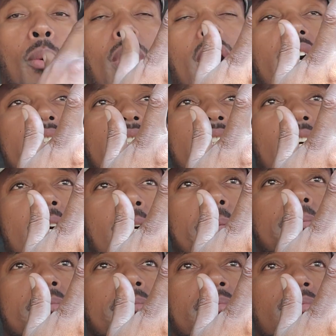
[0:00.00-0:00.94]
It was
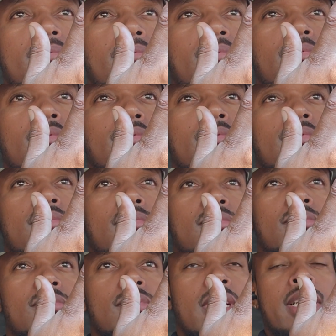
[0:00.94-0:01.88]
up
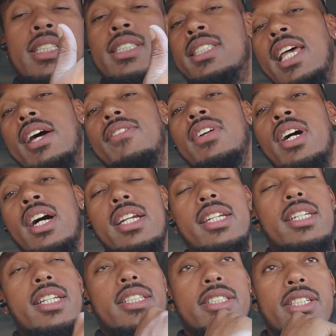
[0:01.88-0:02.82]

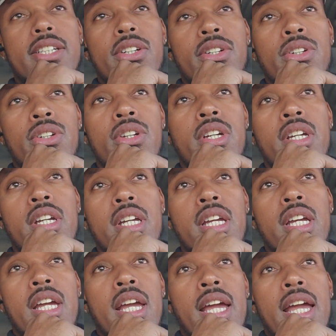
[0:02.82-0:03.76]
700 this year.
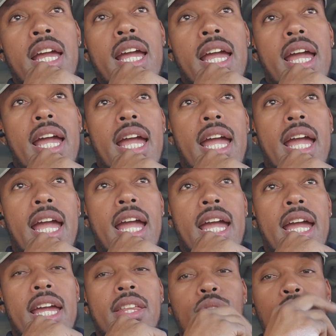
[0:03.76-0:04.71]

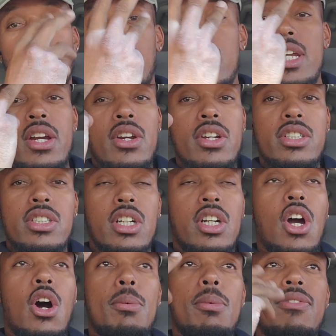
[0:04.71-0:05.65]
And three years
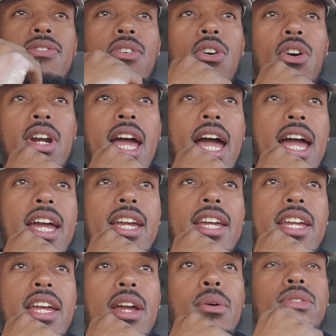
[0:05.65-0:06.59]
ago before that,
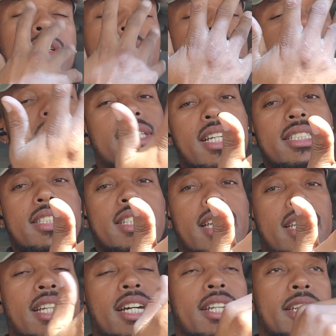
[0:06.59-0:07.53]
it was up to
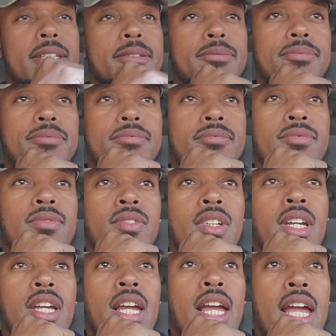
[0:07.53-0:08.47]
1600
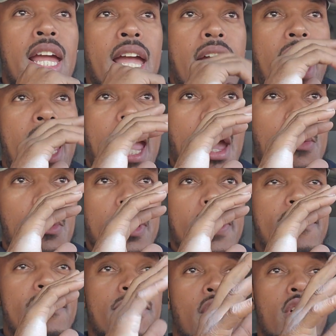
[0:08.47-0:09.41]
And
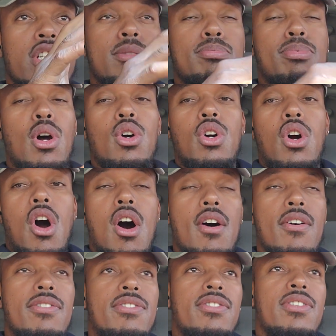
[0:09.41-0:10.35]
when it first broke
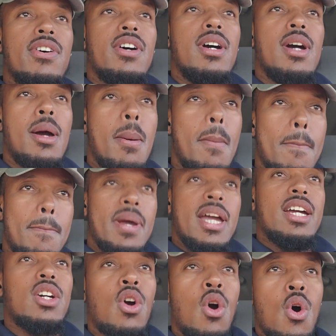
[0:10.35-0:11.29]
off
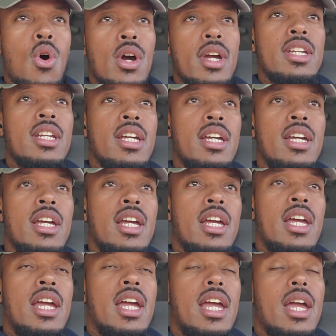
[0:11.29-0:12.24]
Bitcoin,
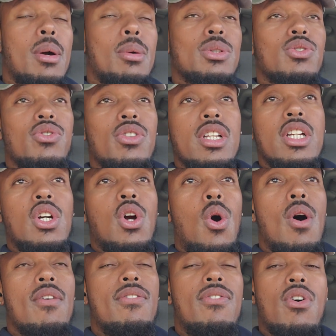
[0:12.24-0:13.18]
really
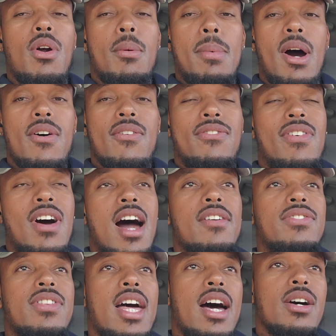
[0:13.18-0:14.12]
going for about
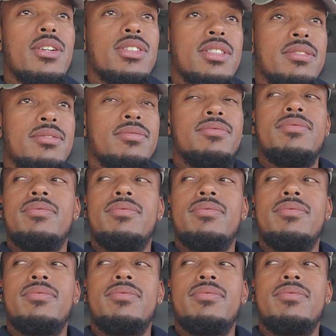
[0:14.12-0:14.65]
5,000.